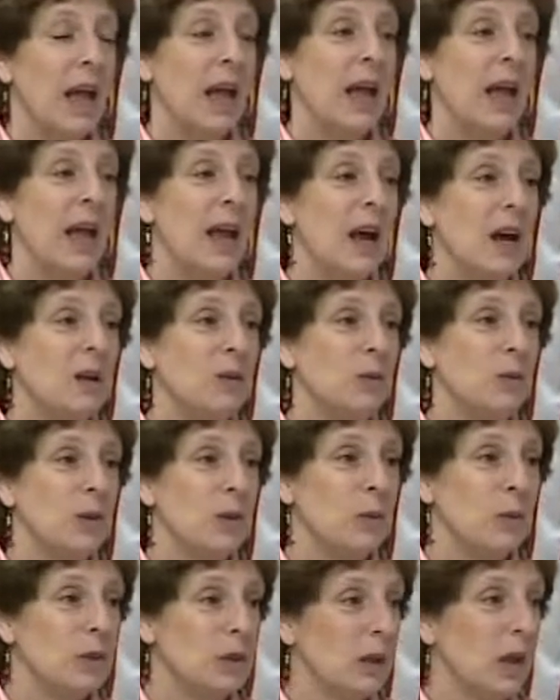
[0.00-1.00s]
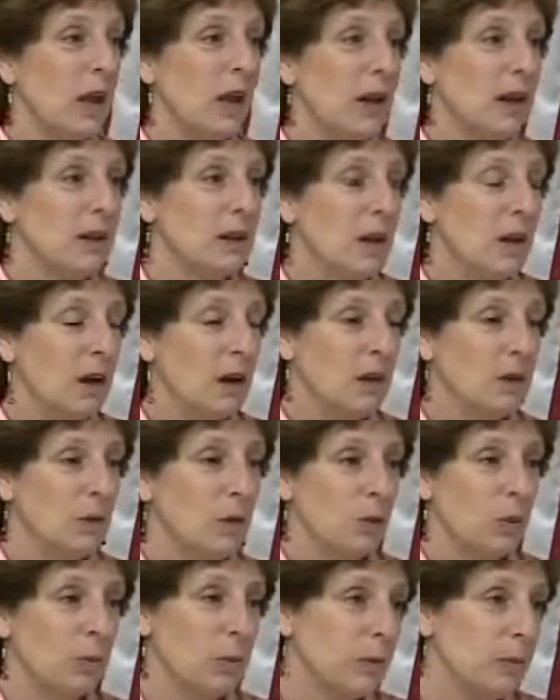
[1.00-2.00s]
And we relied on
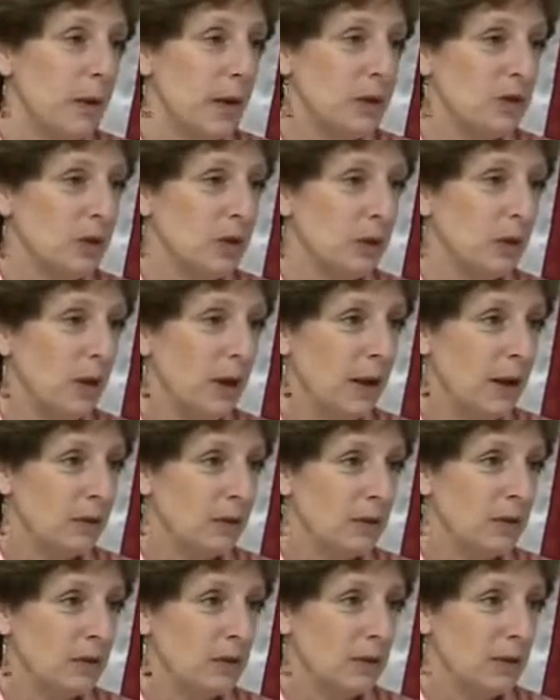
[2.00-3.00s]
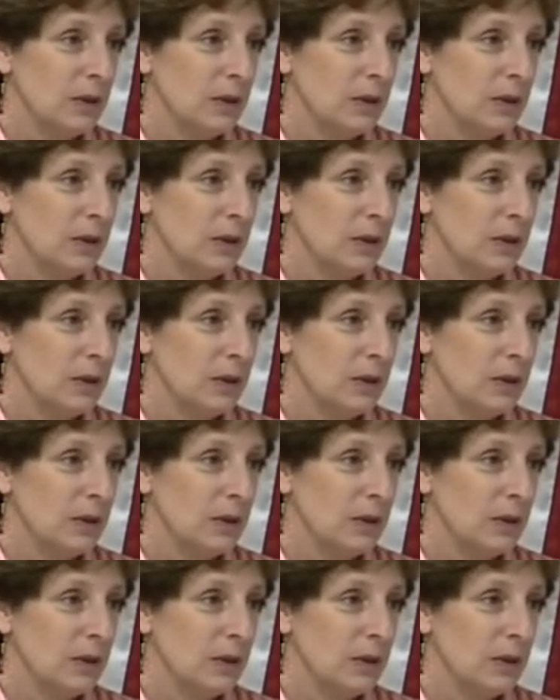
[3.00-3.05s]
corporate matching grants.